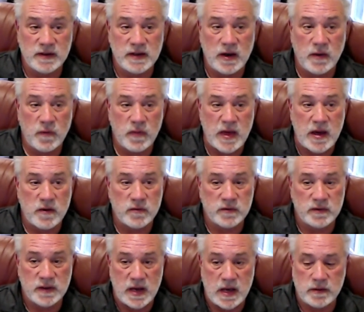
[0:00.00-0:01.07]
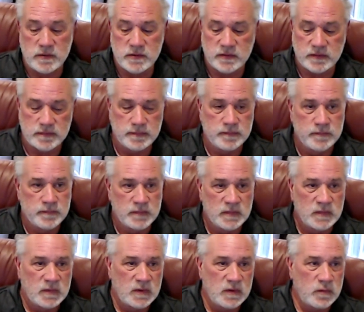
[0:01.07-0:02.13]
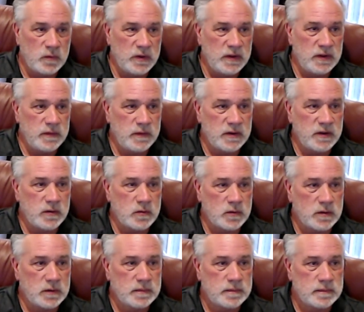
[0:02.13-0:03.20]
got $1,000. Really, really cool.